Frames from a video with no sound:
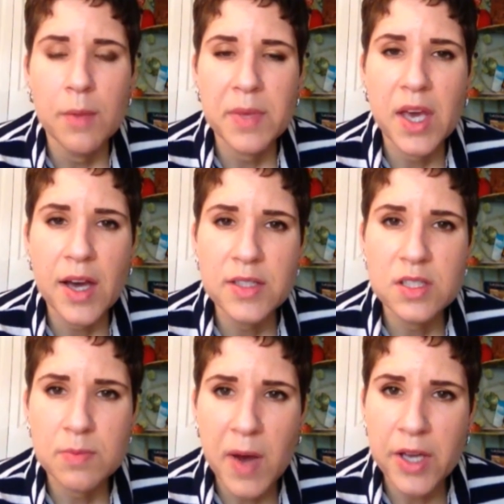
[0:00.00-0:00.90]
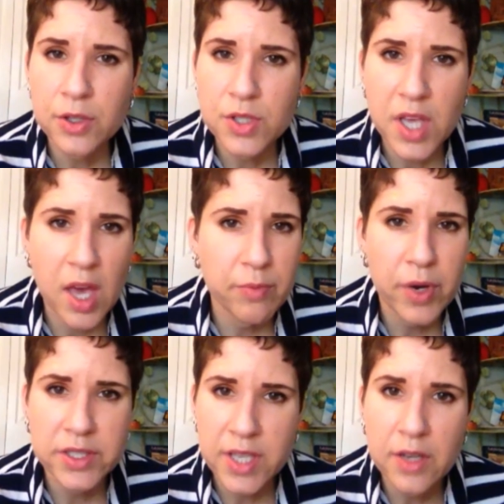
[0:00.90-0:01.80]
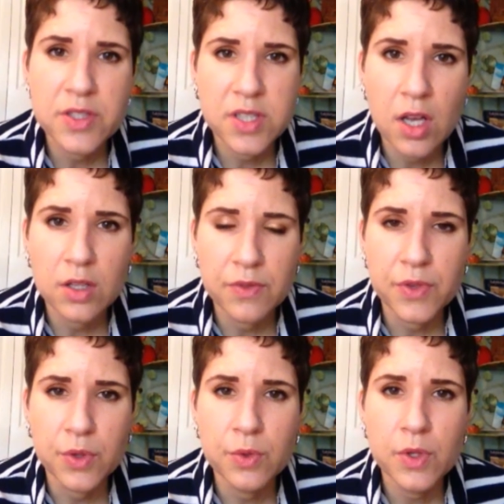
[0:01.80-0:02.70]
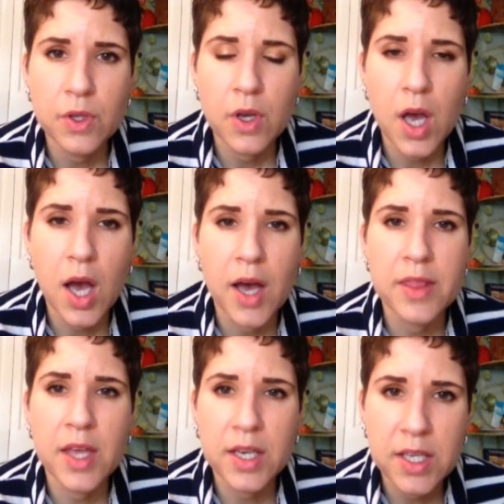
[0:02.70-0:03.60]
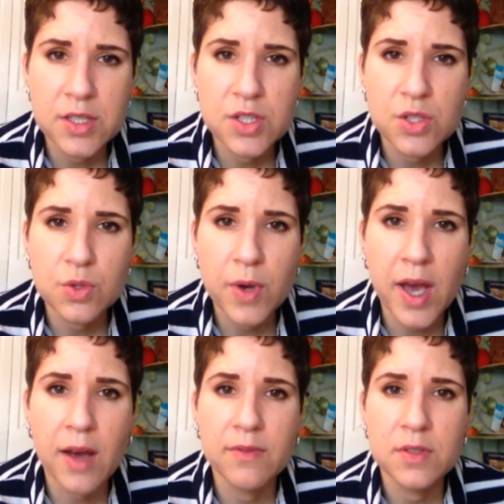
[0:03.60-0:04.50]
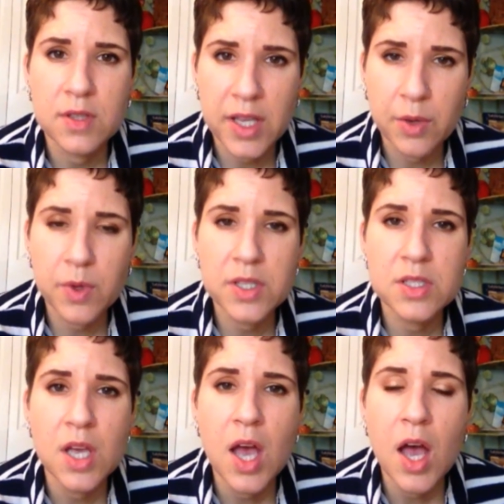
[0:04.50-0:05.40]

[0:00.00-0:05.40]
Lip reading: because spiders can't break down solid food and they need to have liquids,